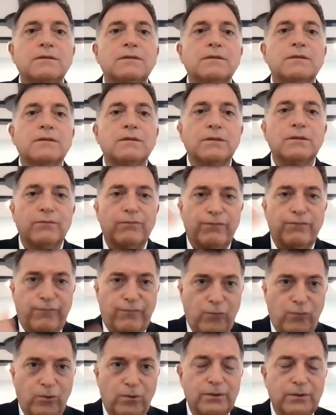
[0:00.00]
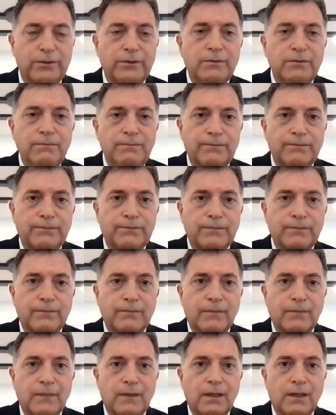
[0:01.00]
you've fallen,
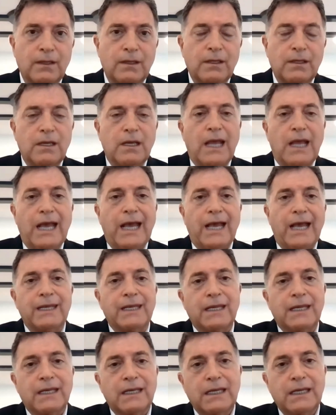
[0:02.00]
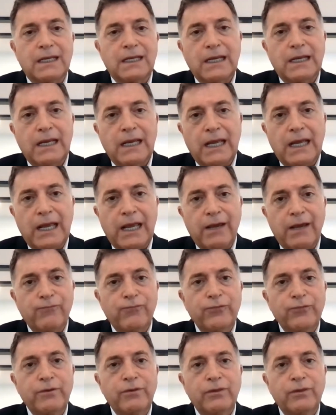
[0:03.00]
and
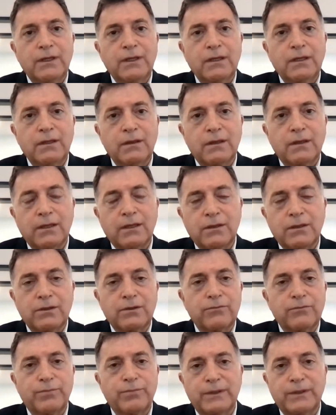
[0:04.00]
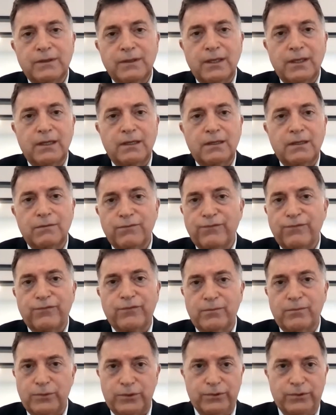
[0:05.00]
everything that could have been taken
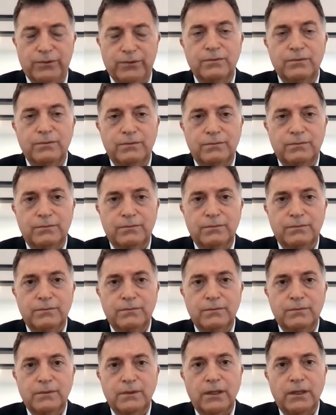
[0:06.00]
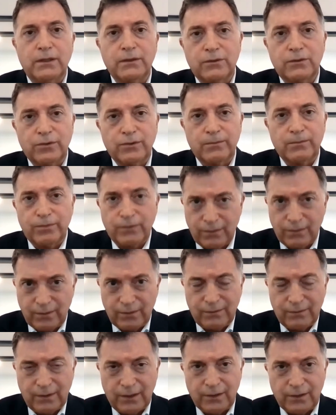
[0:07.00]
from you in terms of this
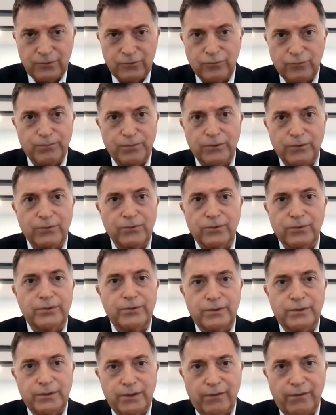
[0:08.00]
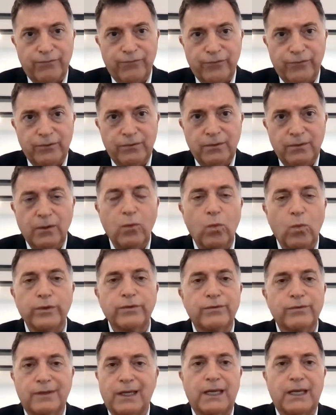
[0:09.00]
entrepreneurial effort
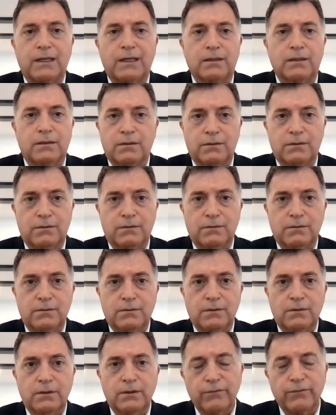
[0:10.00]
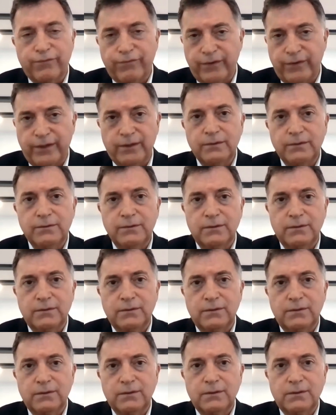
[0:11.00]
was taken. You failed,
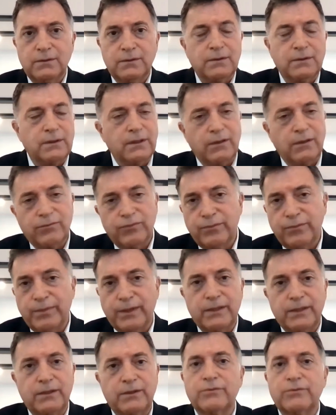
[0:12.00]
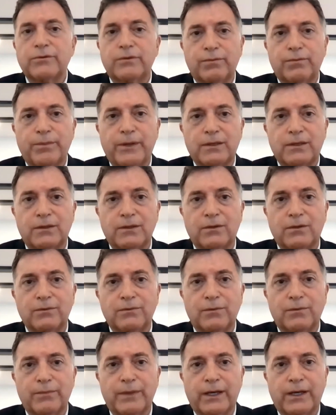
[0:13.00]
and everybody you respect knows
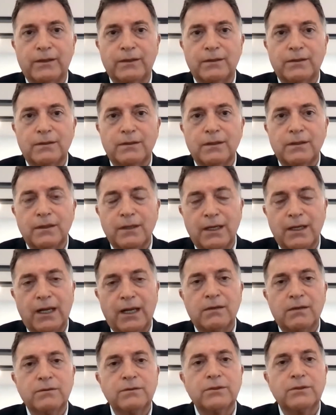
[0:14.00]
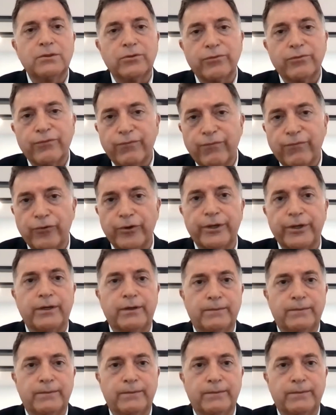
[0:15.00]
about it. Now you're free.